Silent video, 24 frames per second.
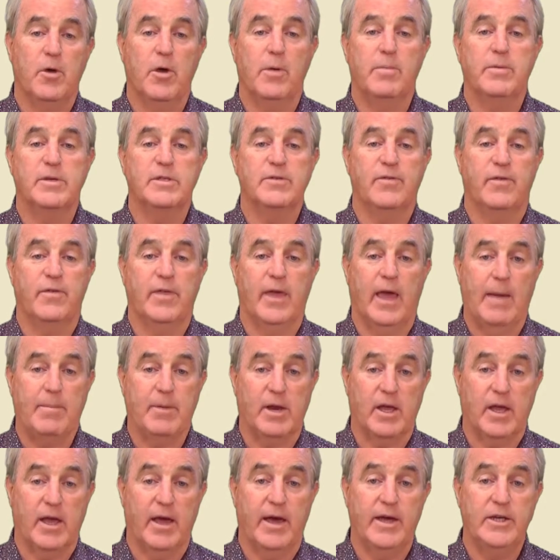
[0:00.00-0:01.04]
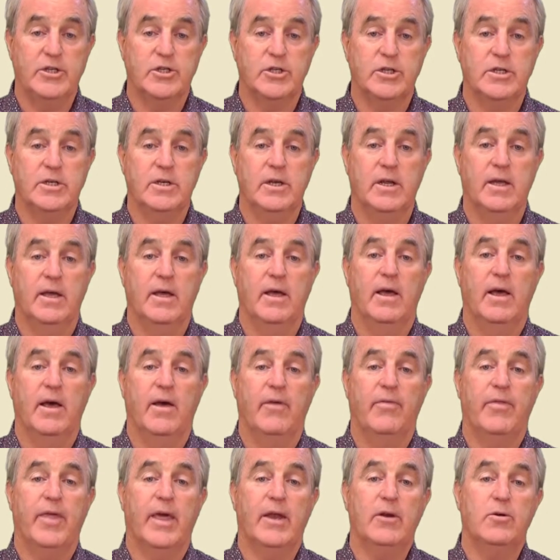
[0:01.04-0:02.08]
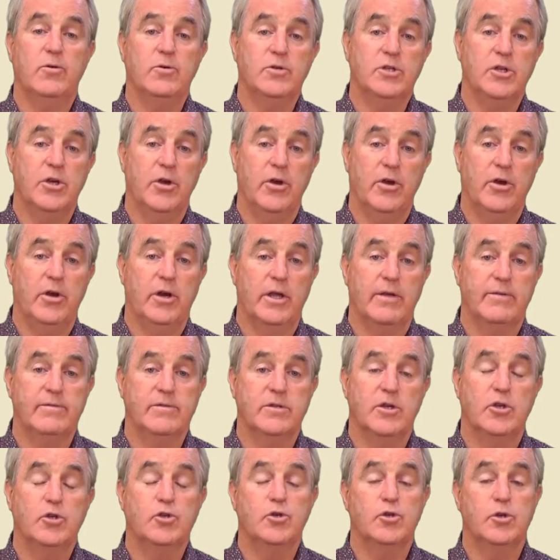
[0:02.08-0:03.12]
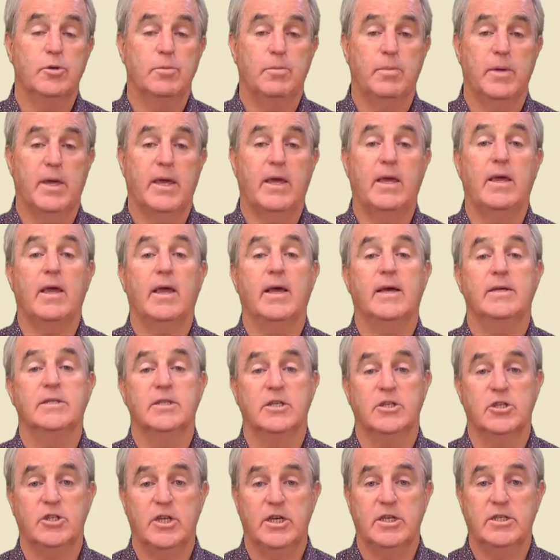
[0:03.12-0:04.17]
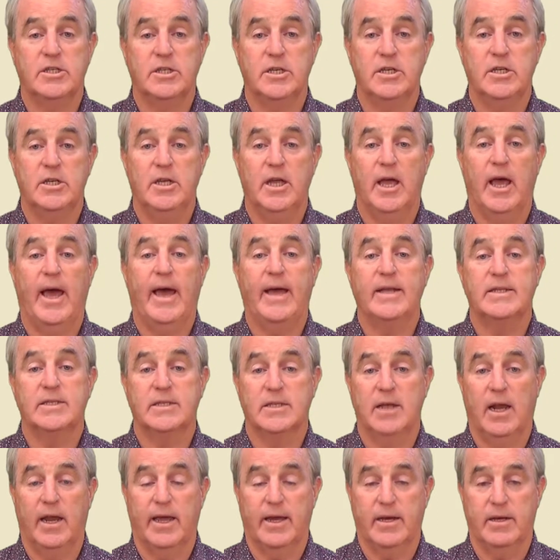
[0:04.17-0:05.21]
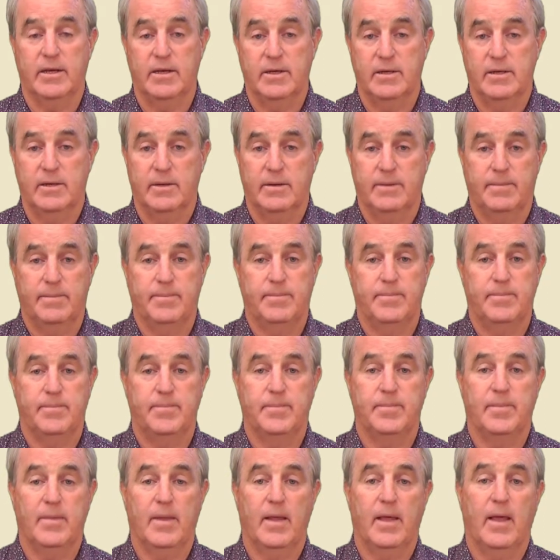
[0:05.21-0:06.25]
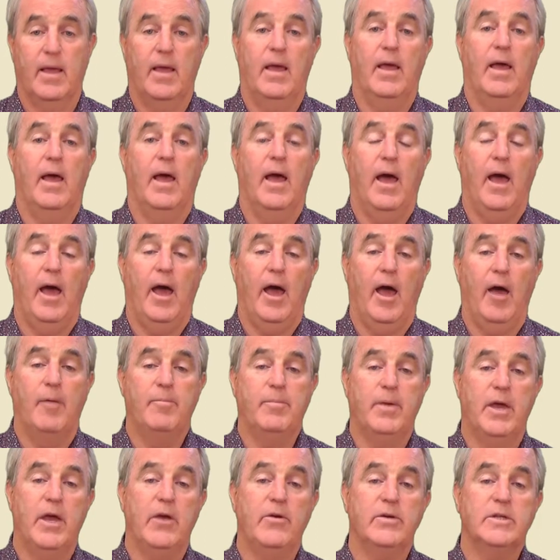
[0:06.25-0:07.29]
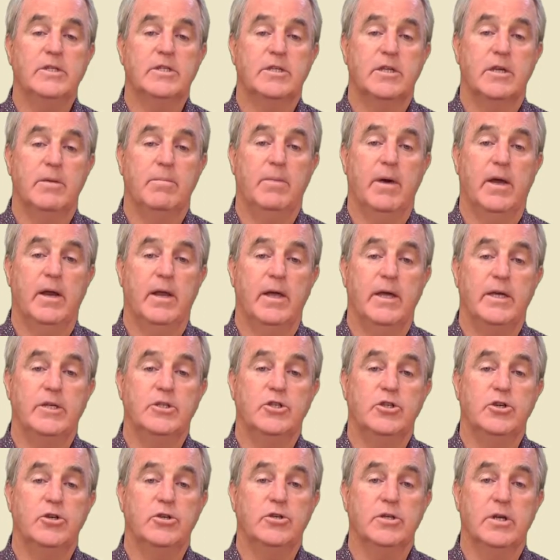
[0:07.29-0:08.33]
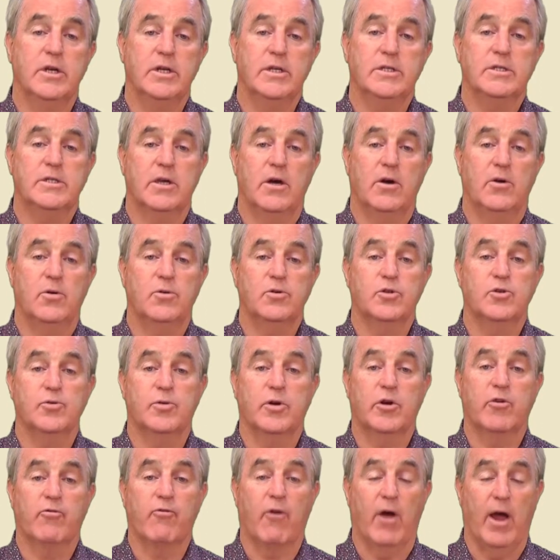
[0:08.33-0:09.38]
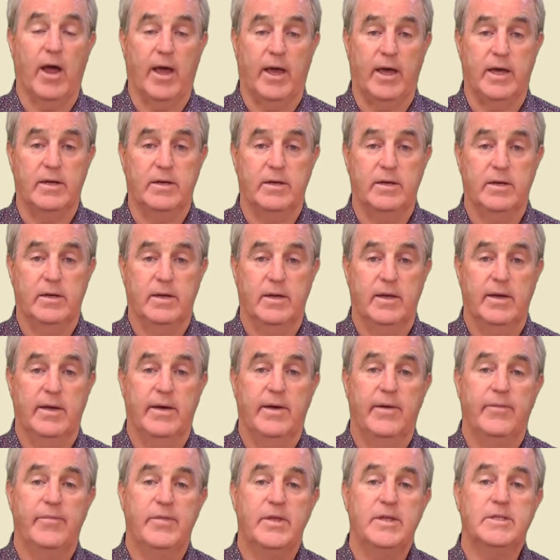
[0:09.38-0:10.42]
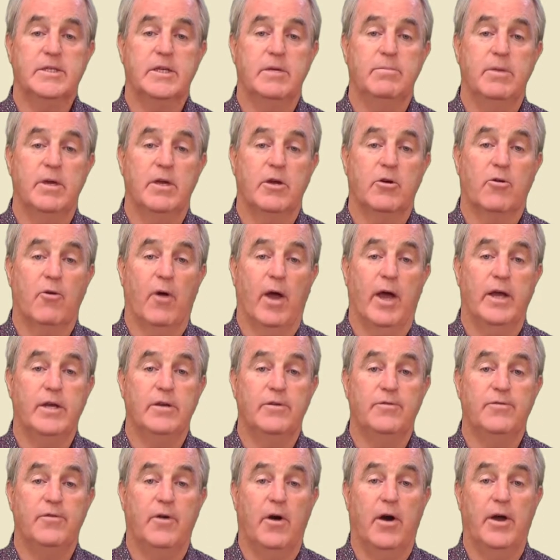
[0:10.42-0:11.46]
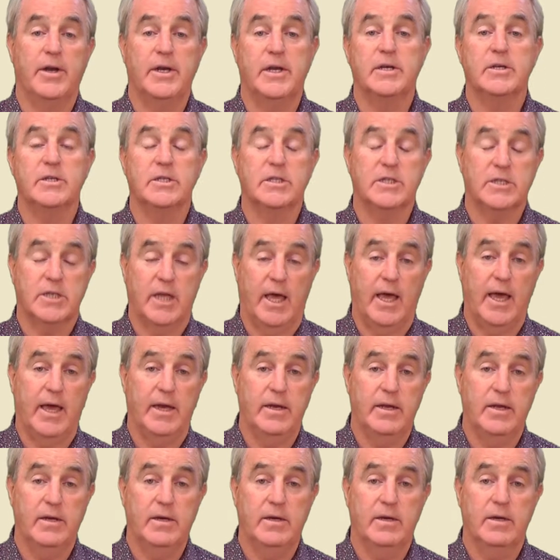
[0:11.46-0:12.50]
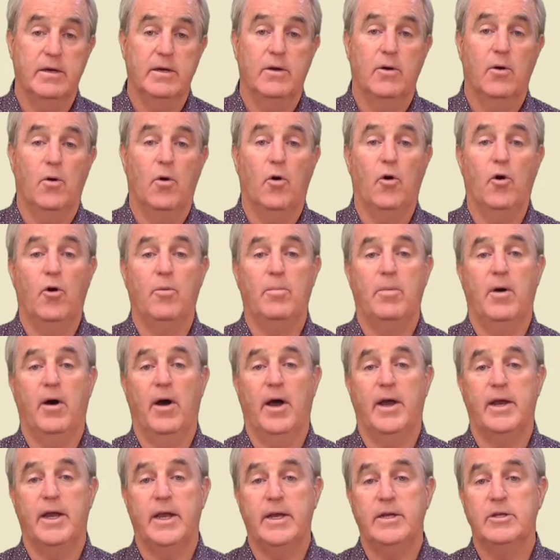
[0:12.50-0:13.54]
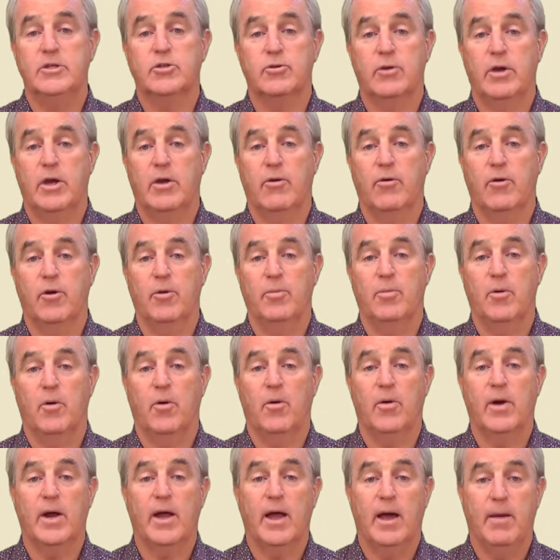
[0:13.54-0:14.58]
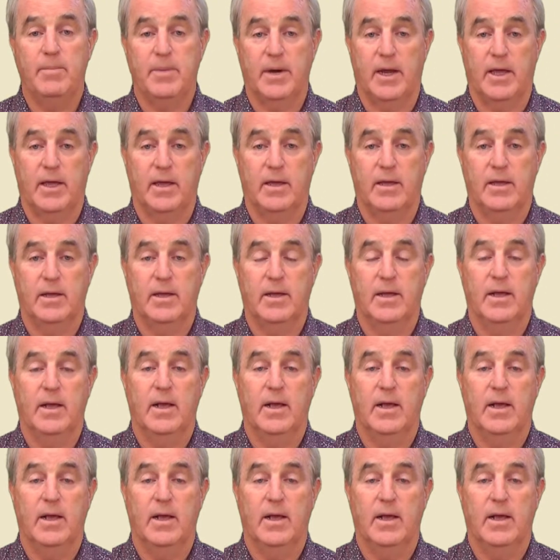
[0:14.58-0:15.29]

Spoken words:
purpose for the application, then alternatives should be suggested and selected. Appearance timber is usually sold to a grade. This can be a grade defined into standard or by an industry group or a company.